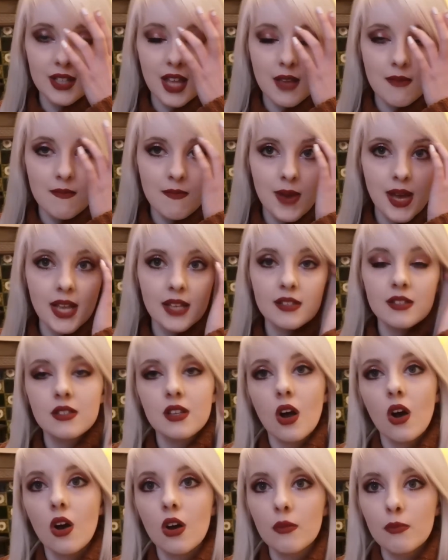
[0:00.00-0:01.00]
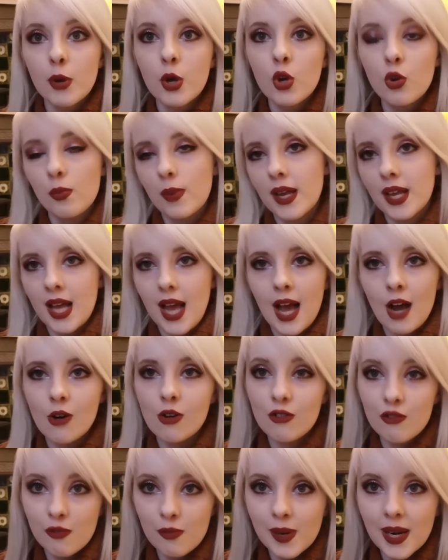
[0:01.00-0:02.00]
they may start pooping
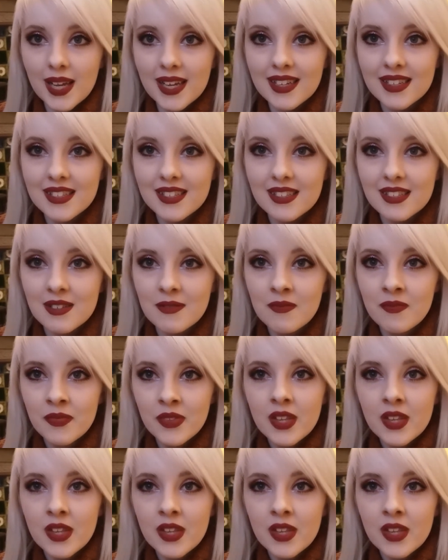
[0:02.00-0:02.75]
out of place.